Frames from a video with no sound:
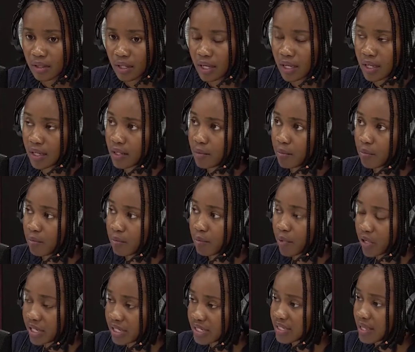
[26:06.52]
And
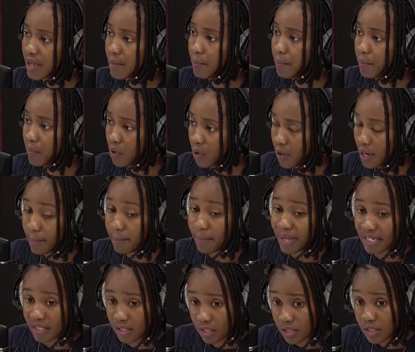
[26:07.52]
boys are more
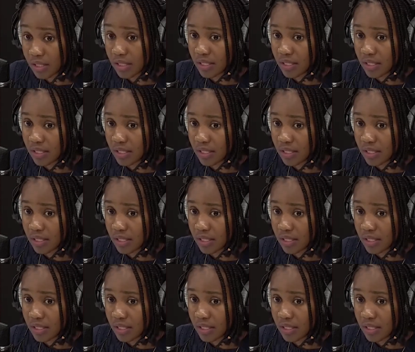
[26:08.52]
abandoned.